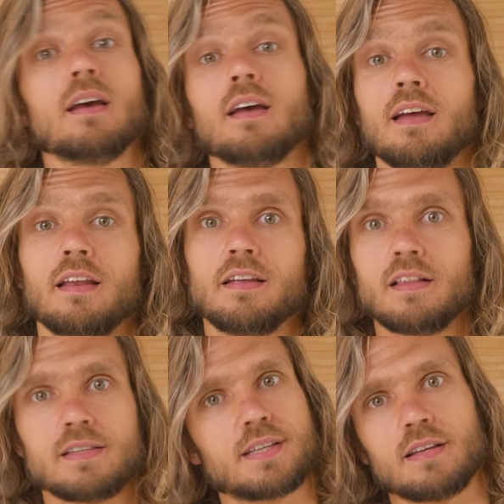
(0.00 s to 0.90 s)
And
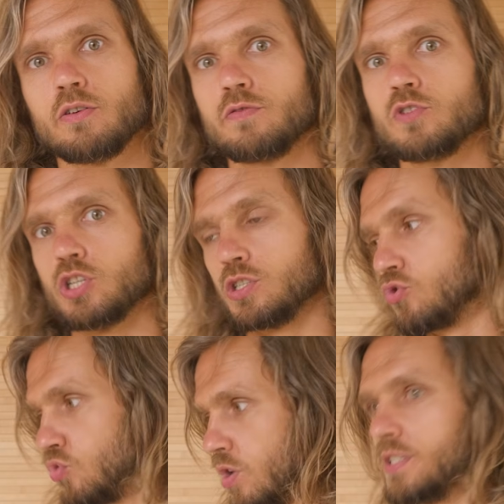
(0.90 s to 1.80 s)
instead of just
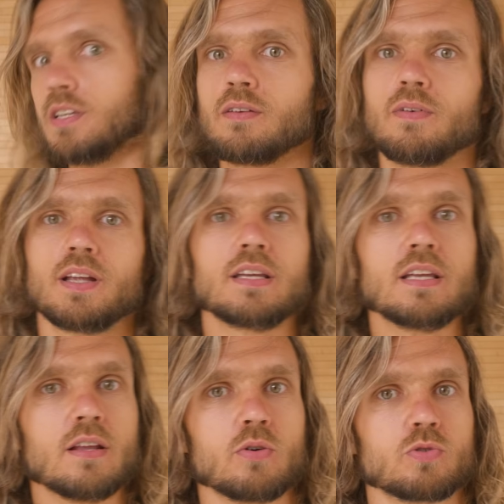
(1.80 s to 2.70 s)
trusting that he
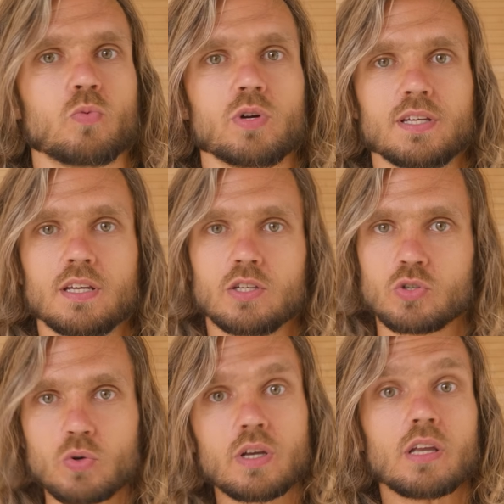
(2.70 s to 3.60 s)
knows what he's
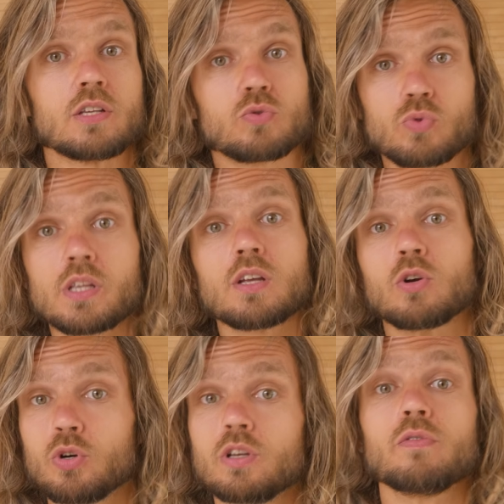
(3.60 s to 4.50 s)
doing, it's really
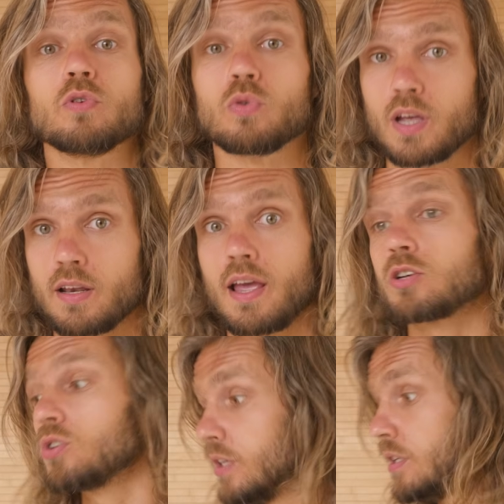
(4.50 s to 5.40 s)
good if you can
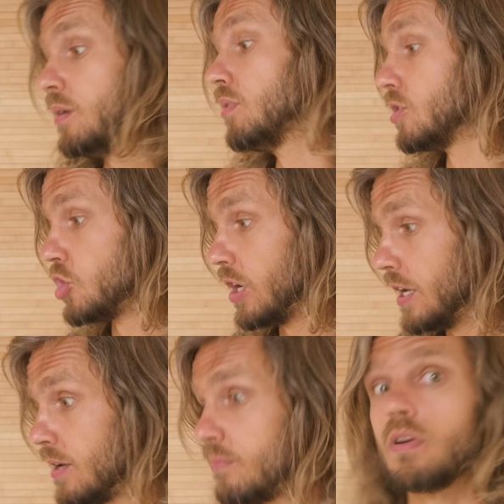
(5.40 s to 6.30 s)
actually double check
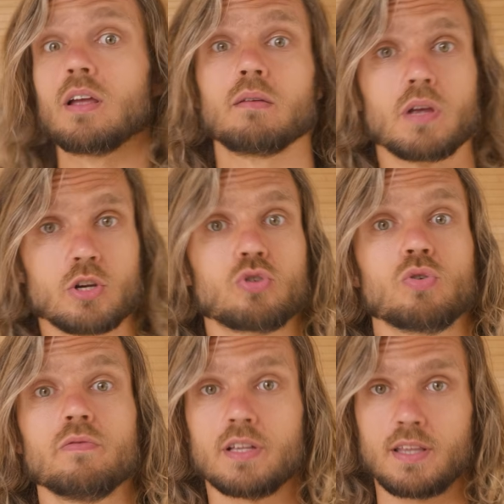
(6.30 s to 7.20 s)
him and make
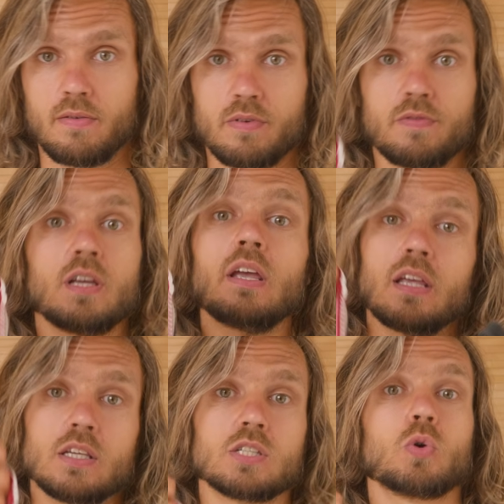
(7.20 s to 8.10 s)
sure that everything
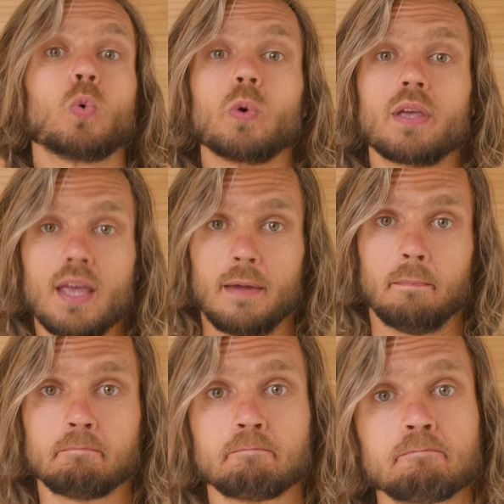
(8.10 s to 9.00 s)
is okay.
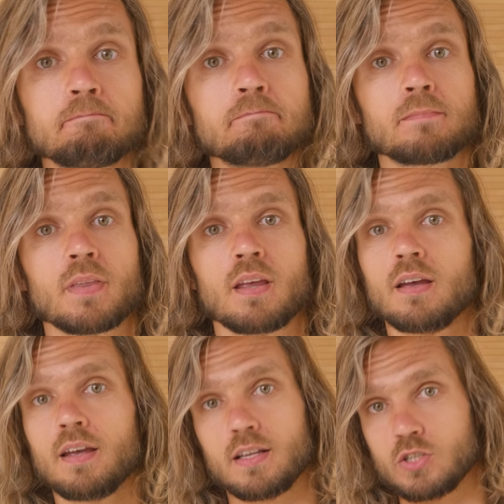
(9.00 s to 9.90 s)

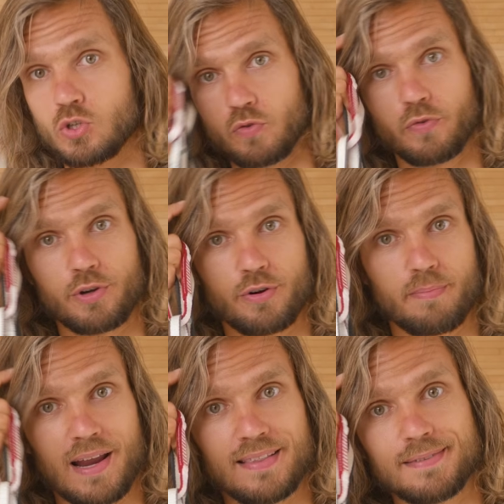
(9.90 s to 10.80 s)
It's good for your
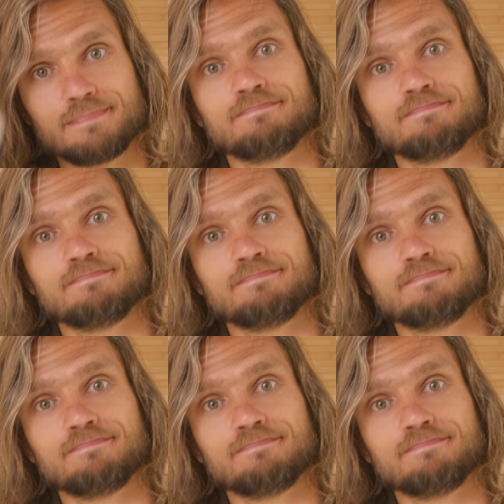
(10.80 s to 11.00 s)
mind.